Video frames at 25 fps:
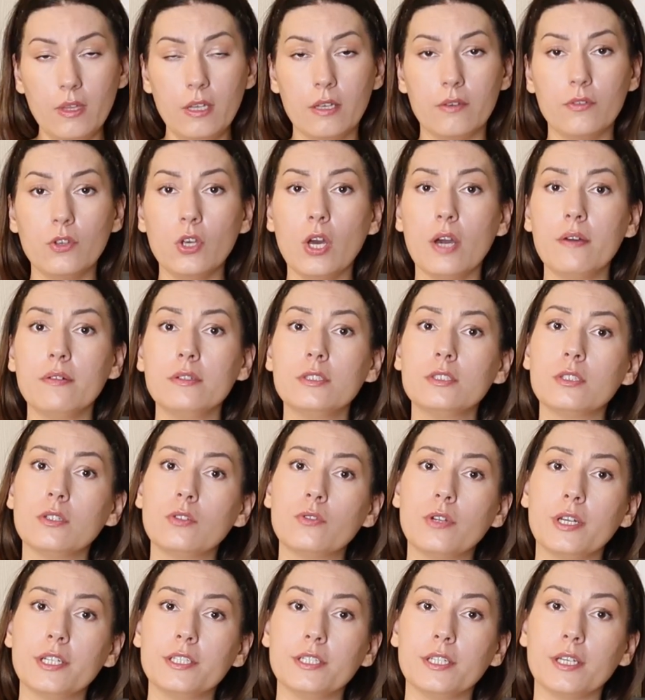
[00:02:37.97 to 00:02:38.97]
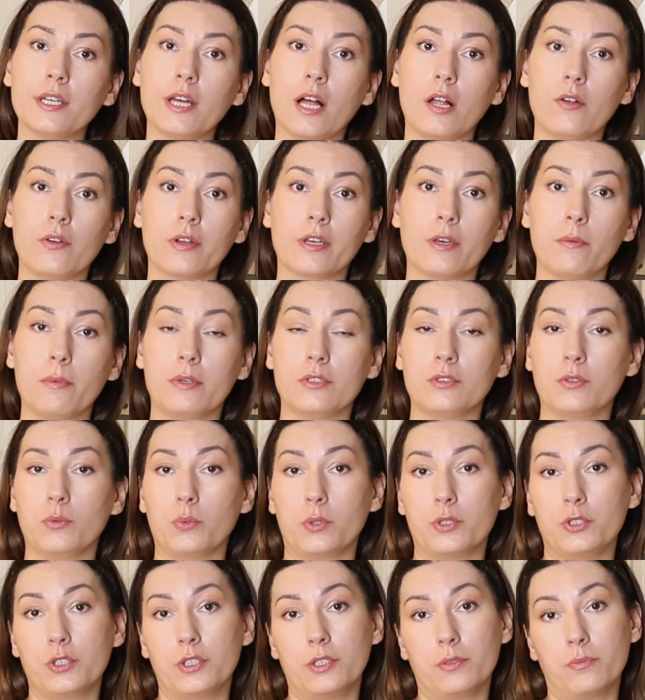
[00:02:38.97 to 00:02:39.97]
If you haven't already, I'll recommend you
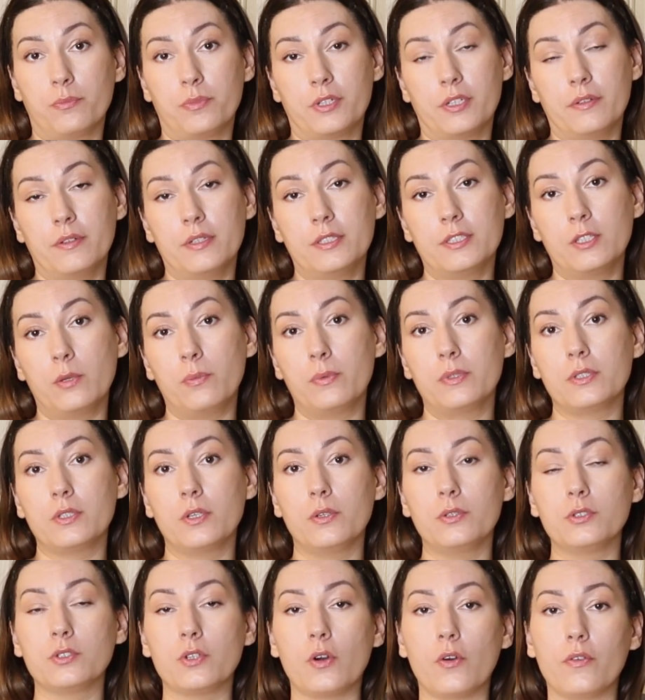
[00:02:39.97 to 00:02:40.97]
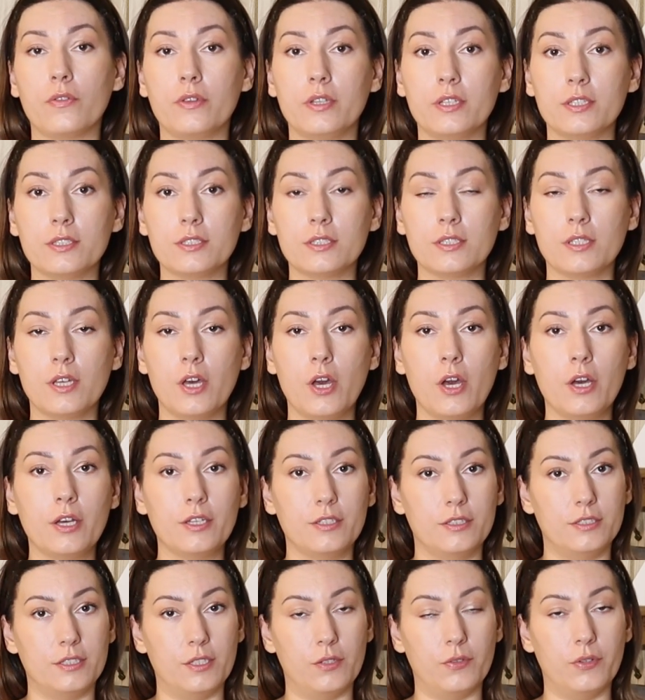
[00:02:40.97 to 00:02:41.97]
watching previous episode of this
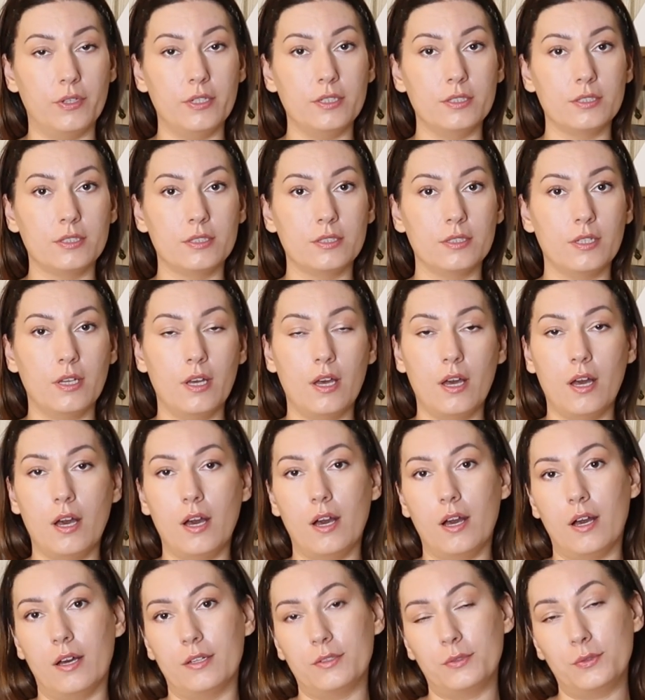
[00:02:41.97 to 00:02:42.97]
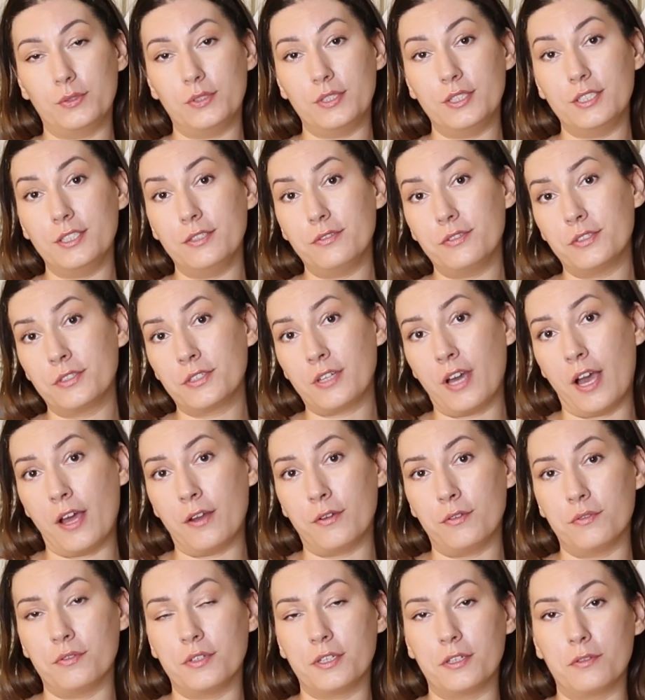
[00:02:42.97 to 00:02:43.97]
series to see different
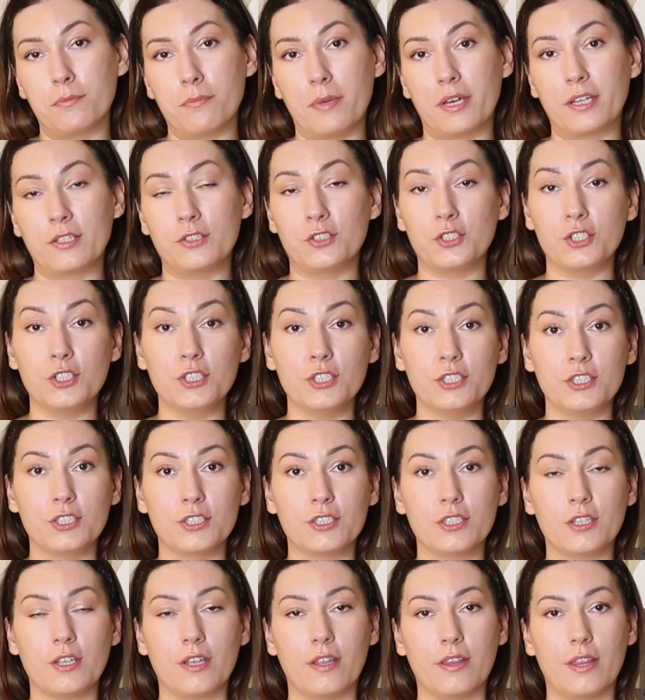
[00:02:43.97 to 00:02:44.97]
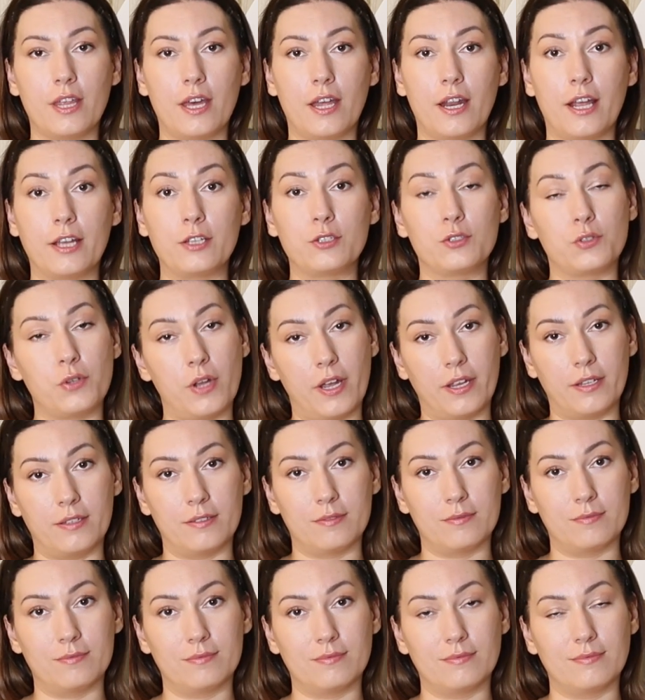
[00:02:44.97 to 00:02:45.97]
kind of vegan mac and cheeses that I tried
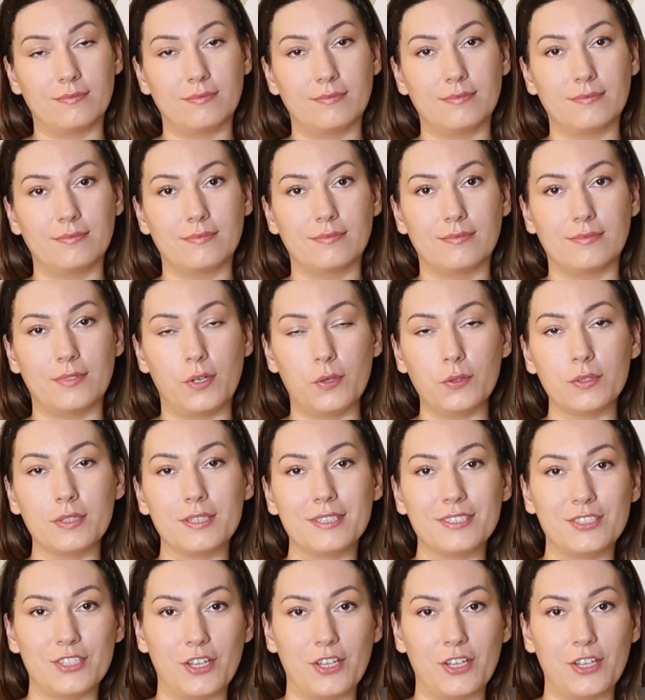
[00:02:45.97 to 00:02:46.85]
on this